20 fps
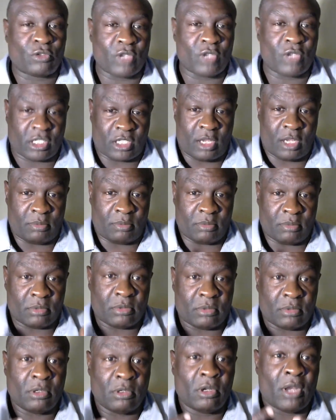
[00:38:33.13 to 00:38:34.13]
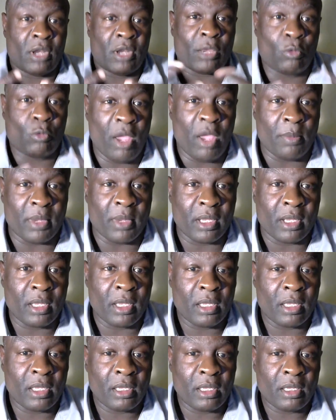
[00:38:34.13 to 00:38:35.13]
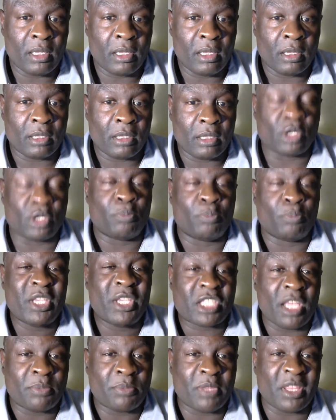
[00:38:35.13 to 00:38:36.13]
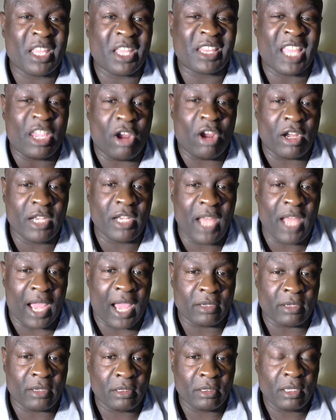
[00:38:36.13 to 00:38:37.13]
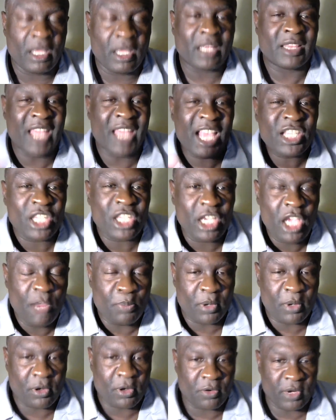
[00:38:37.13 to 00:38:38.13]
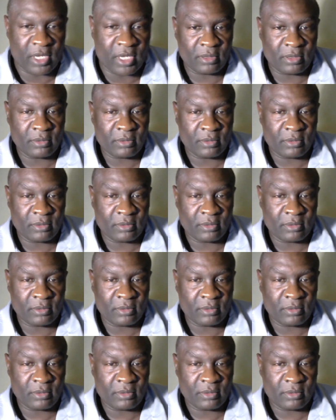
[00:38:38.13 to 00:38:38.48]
dressed up look like women to be something that they are not. That's a hypocrite.